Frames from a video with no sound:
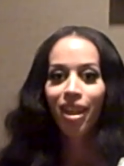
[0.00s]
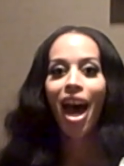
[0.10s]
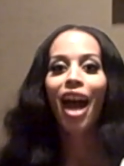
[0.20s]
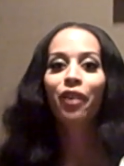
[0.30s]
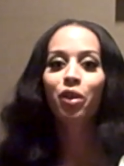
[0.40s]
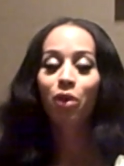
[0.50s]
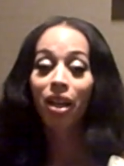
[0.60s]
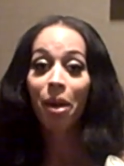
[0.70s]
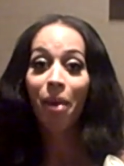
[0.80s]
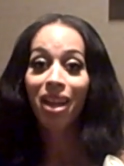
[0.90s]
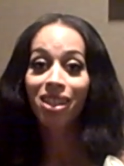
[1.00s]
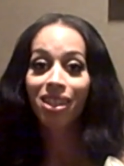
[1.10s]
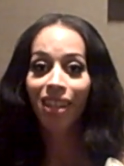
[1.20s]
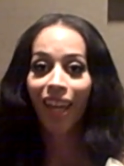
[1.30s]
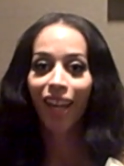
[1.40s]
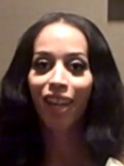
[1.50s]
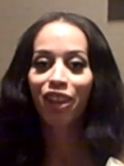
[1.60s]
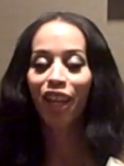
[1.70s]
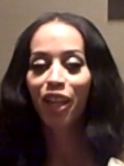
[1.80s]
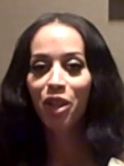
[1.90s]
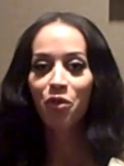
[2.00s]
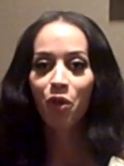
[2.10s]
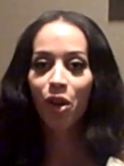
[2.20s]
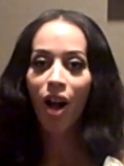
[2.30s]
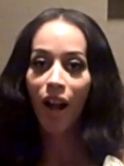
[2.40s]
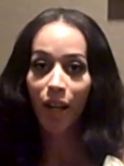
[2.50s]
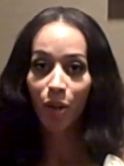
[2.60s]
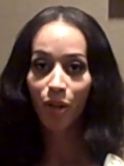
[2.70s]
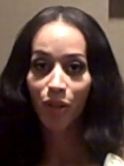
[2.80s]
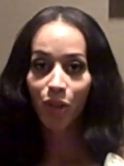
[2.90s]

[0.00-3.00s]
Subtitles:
Hi everyone, I'm Isis King, and thank you for logging on